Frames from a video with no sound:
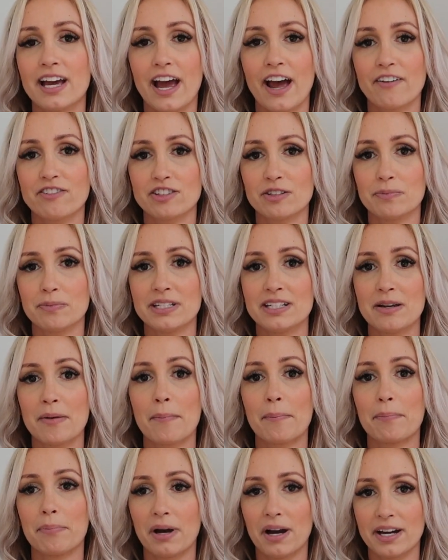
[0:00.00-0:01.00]
have to
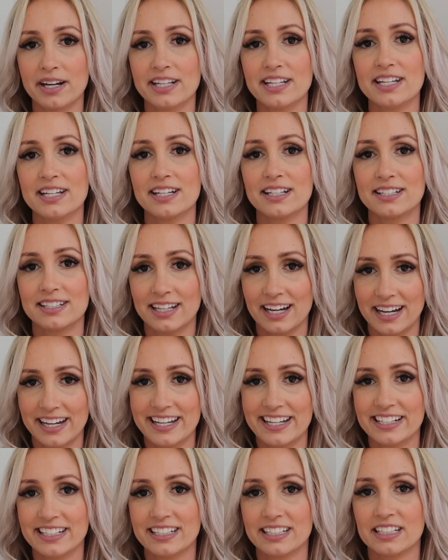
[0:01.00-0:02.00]
be body
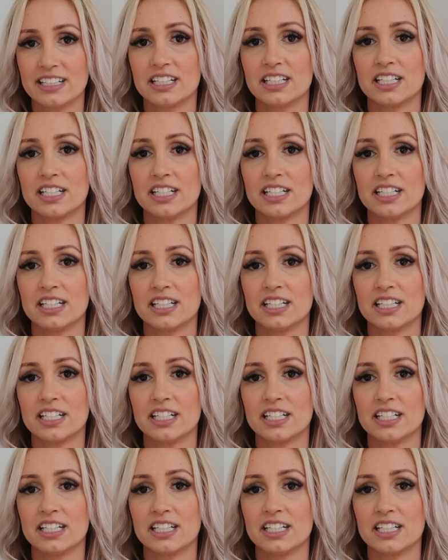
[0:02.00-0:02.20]
tight,